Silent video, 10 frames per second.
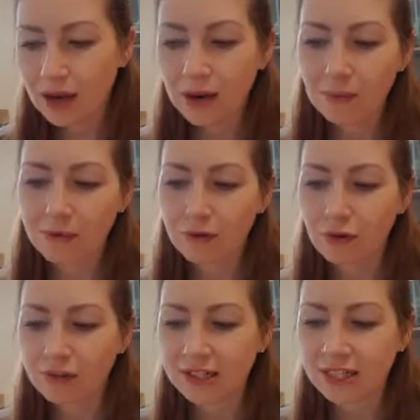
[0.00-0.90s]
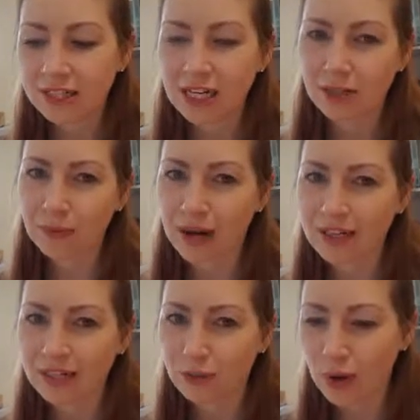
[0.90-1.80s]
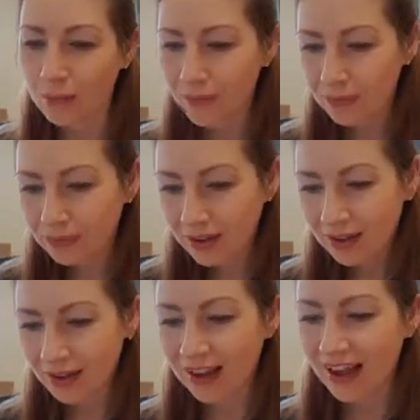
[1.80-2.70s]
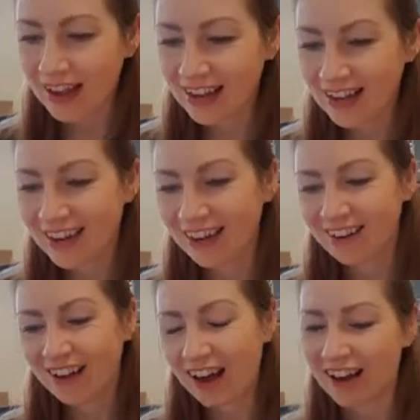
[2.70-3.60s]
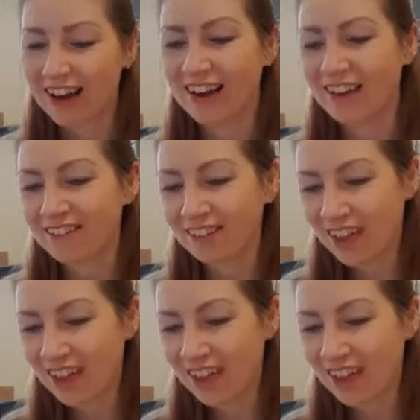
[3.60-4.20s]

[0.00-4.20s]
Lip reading: Number 4 was to teach Maya to swim. Liar, he laughs, and I laugh.